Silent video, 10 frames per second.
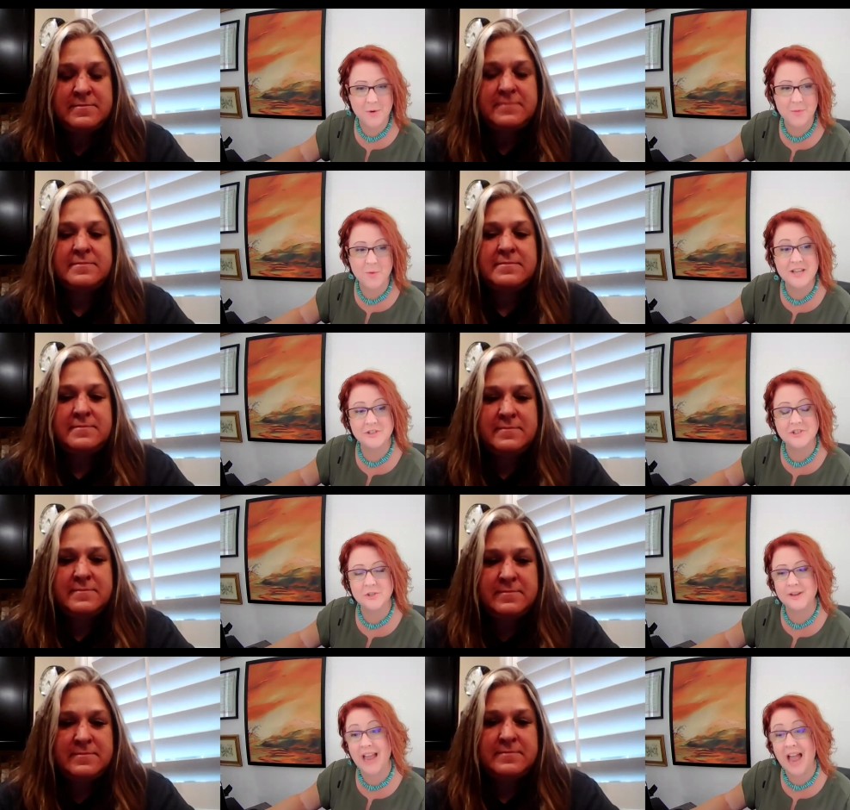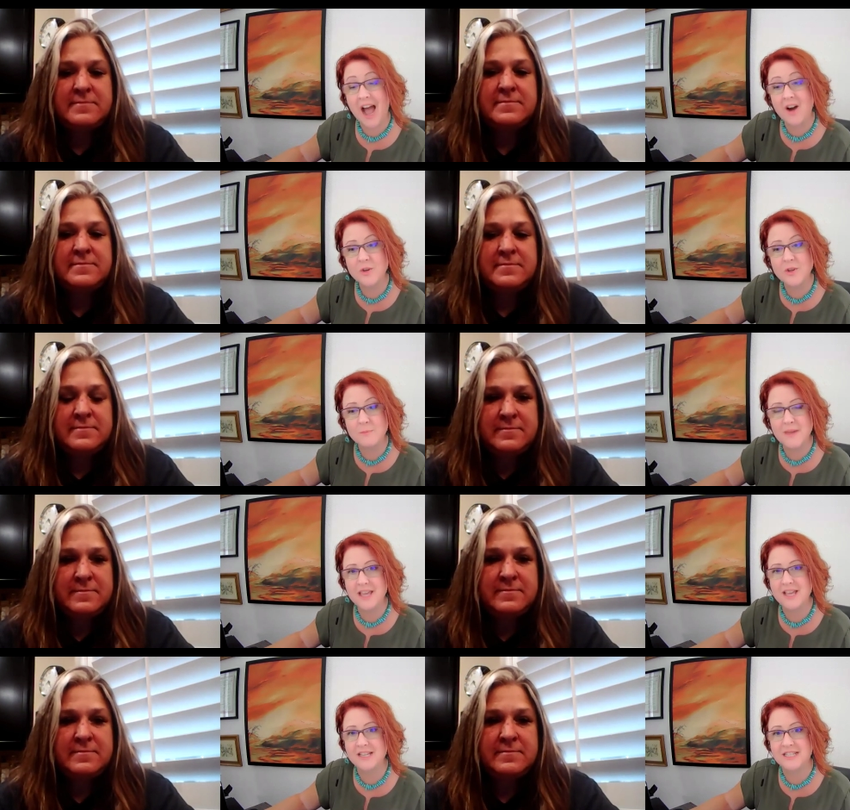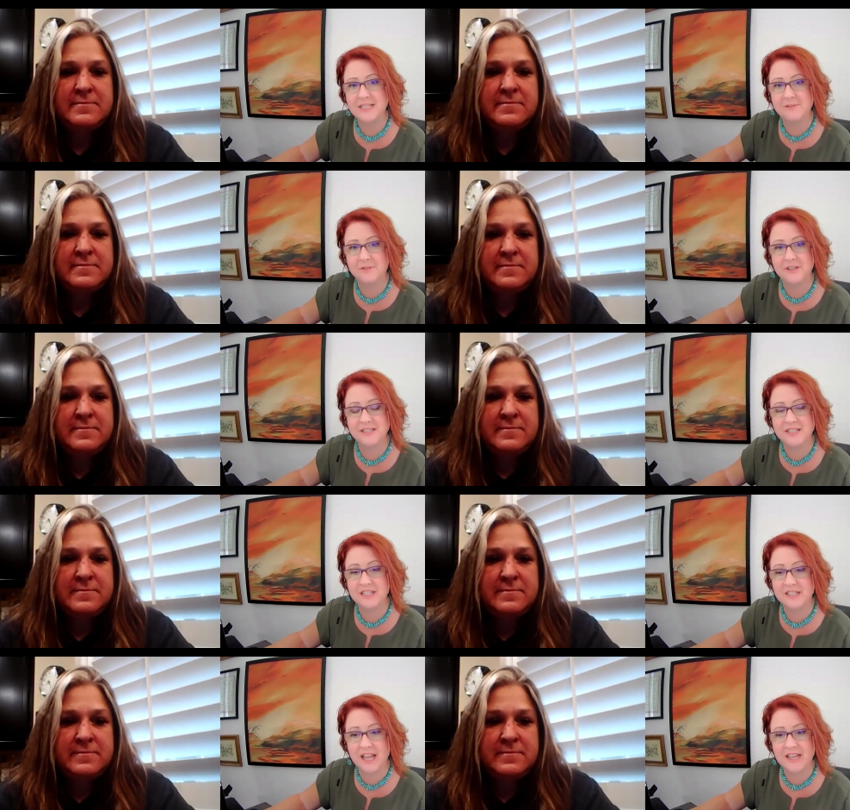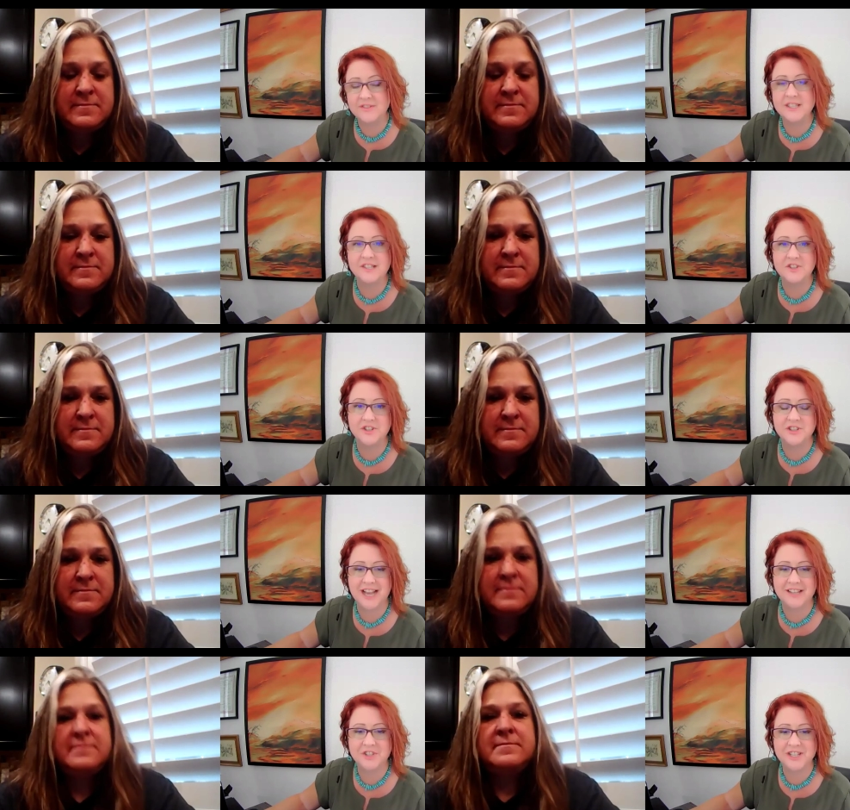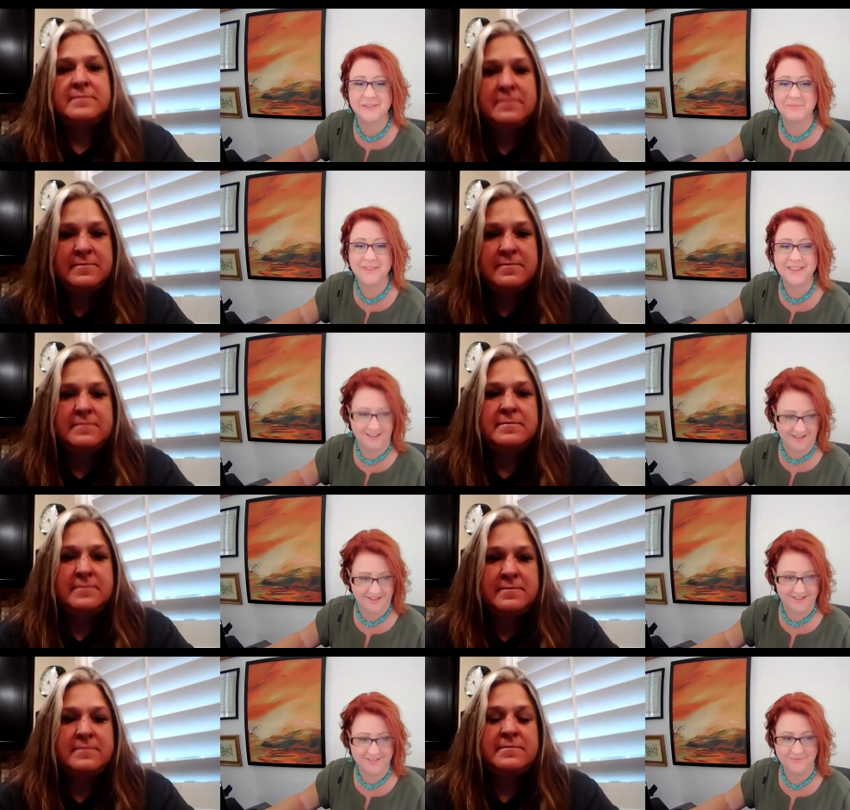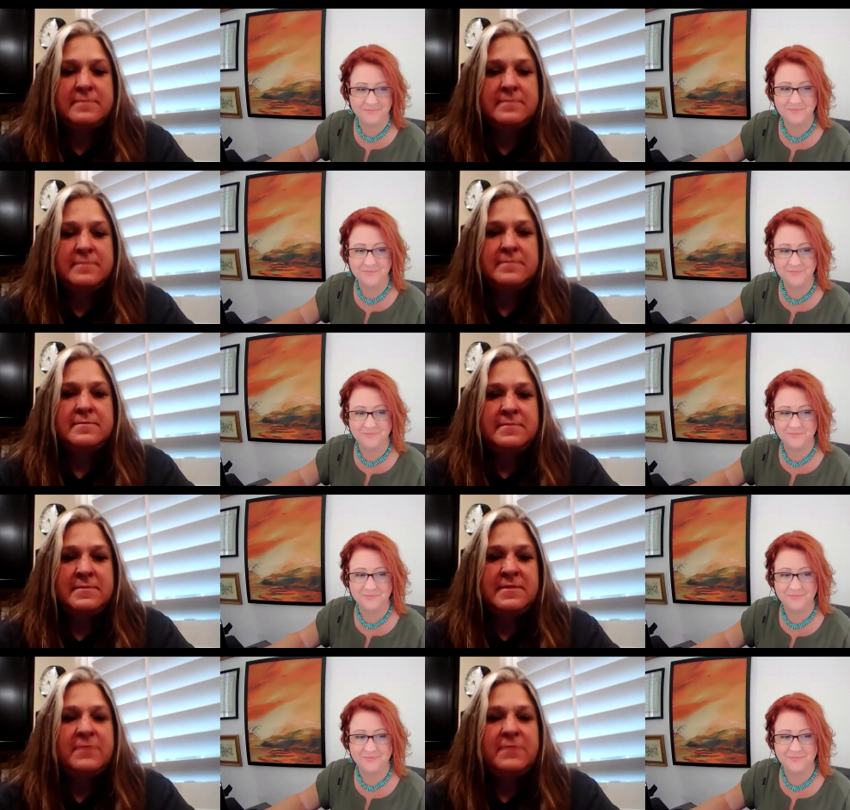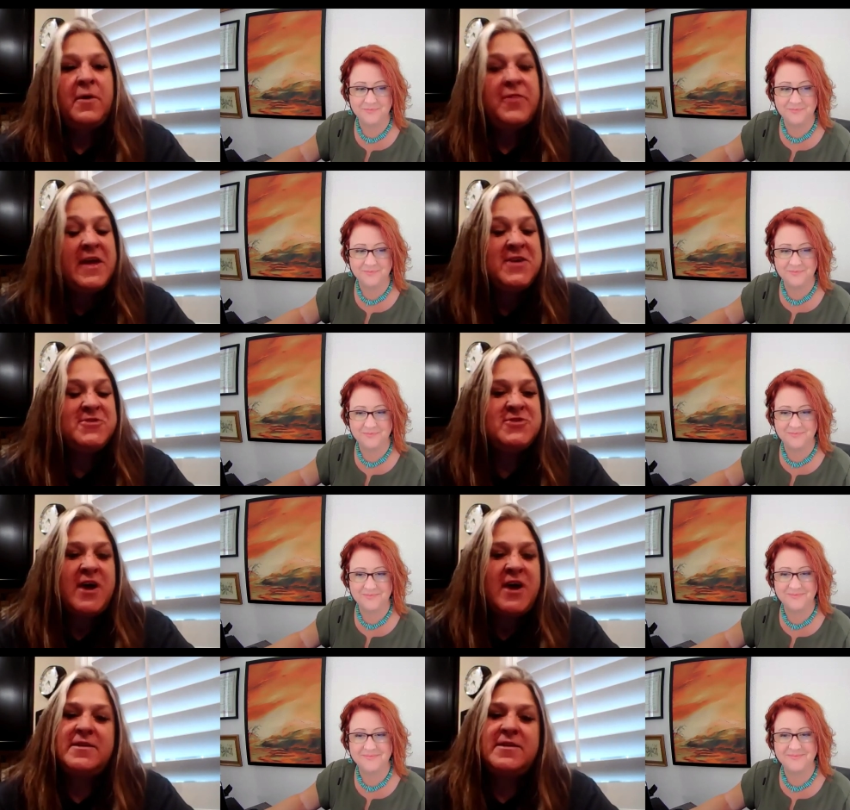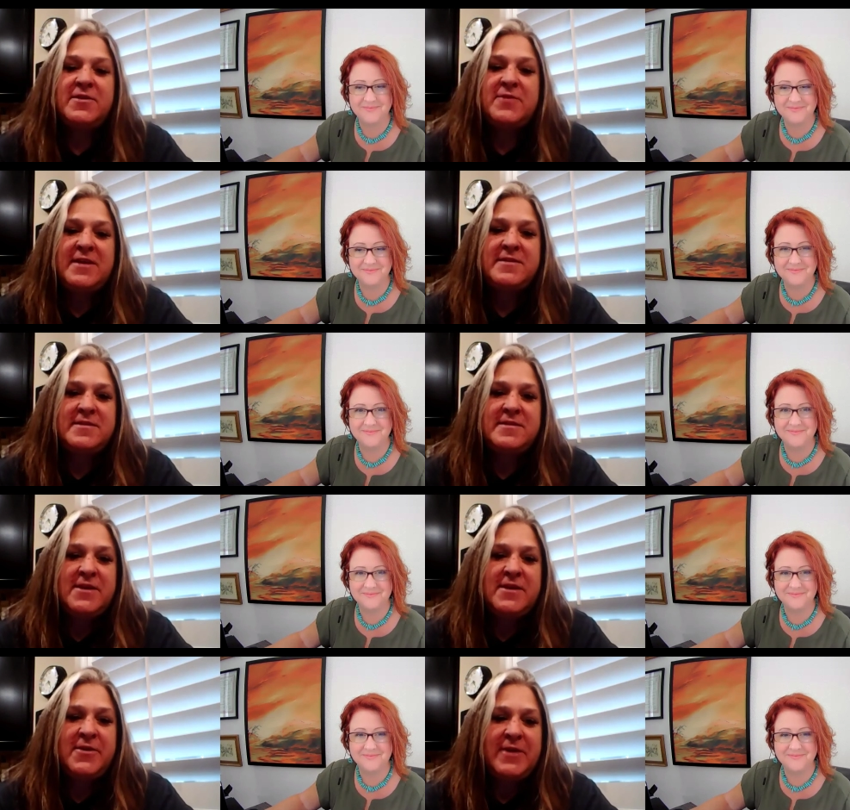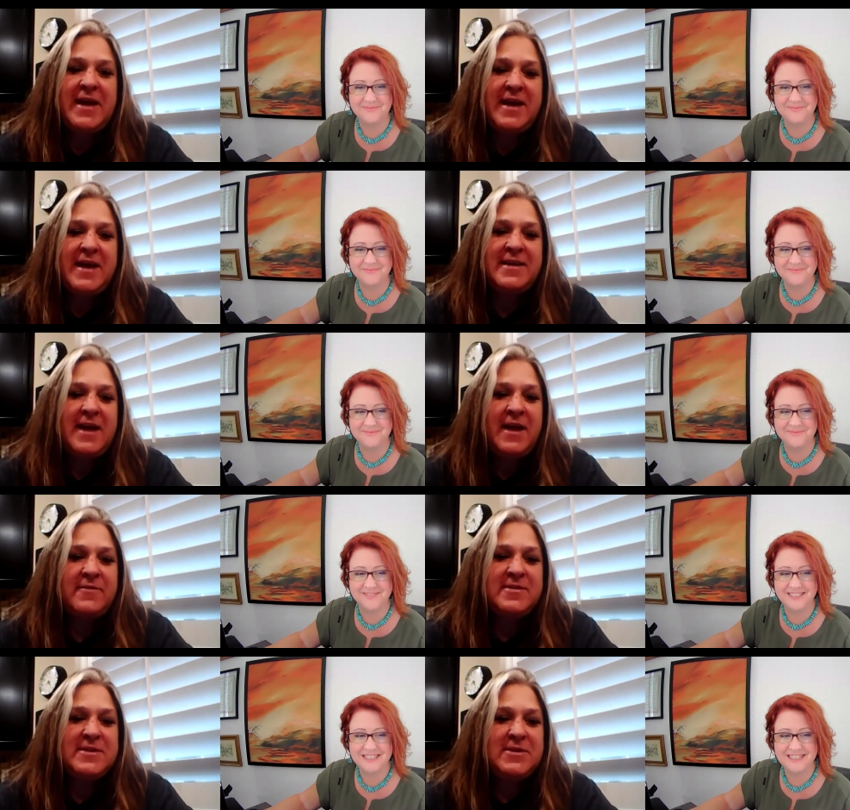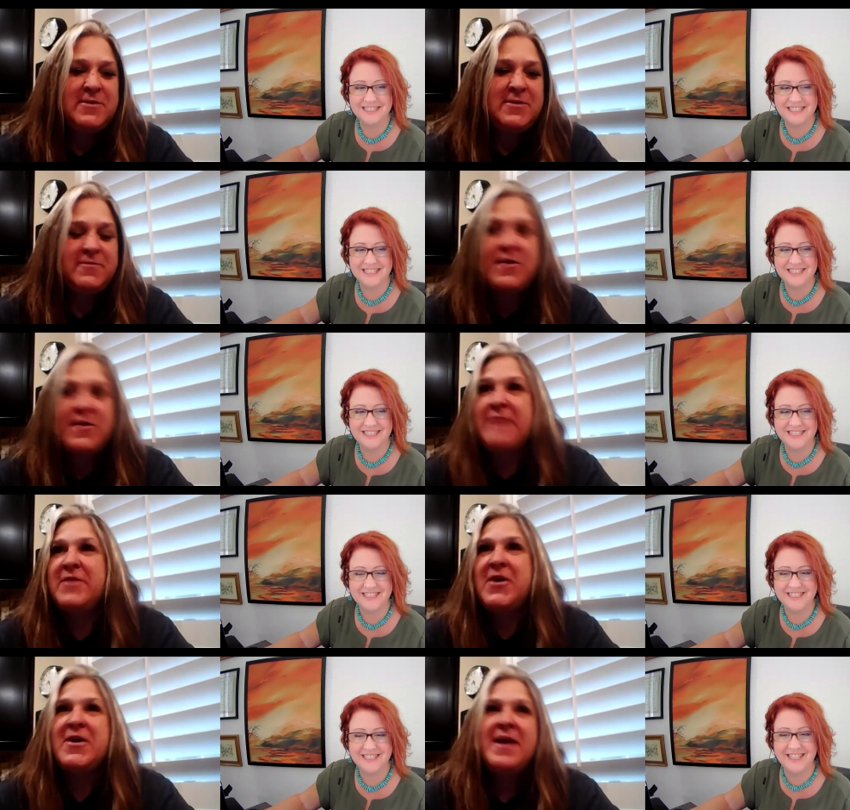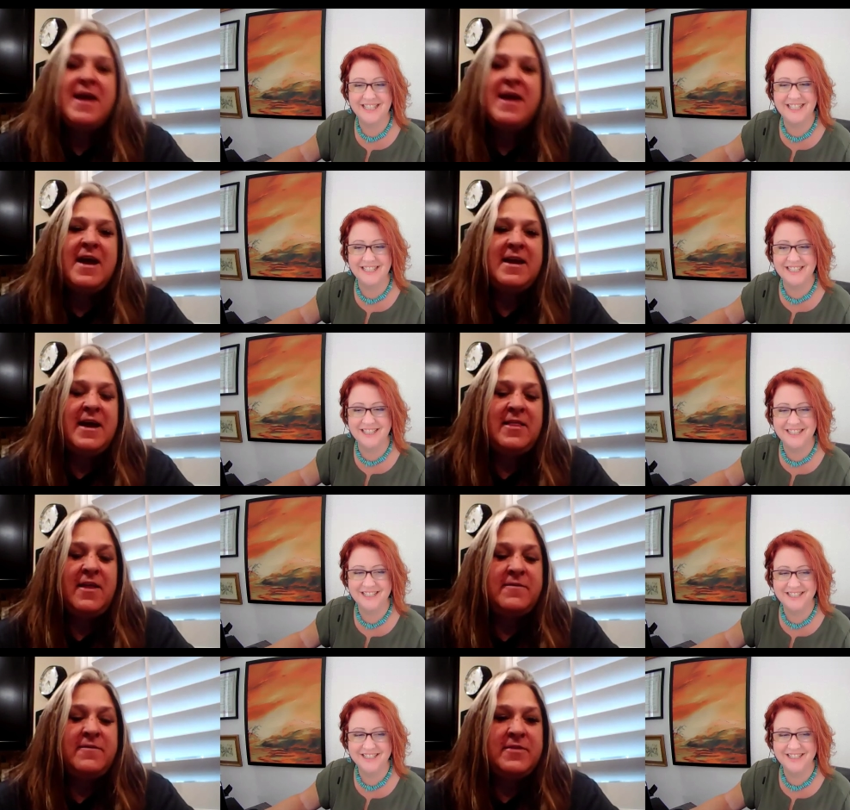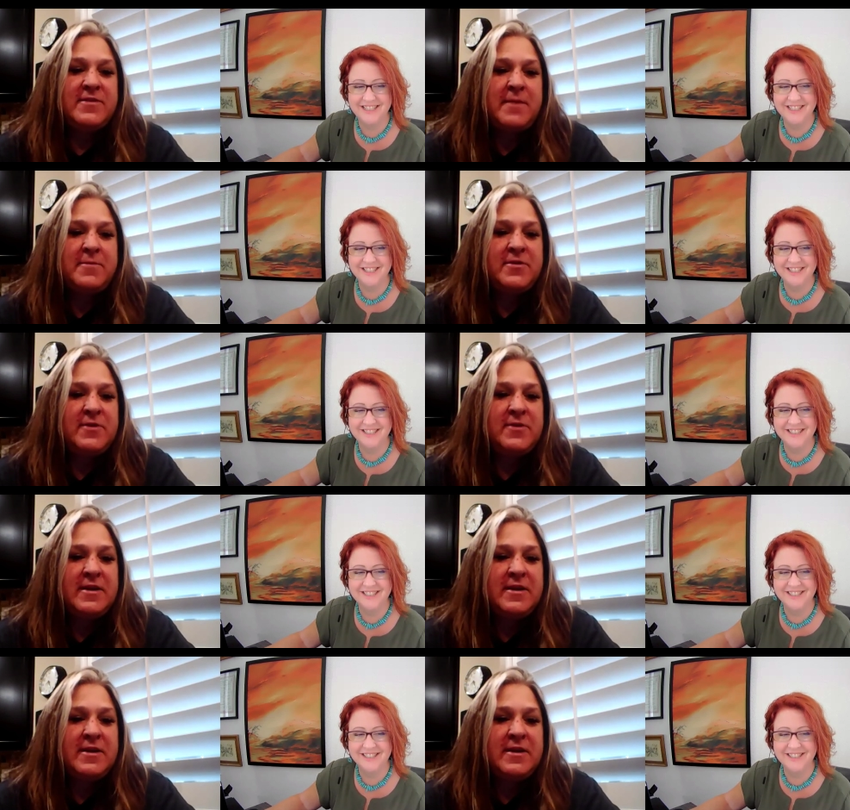Speaker 1: who you are, what you're doing, how you're making a difference in the lives that you're touching.
Speaker 2: Well, thank you, Sean. It's so nice to see you again. I haven't seen you in forever, and I love this opportunity.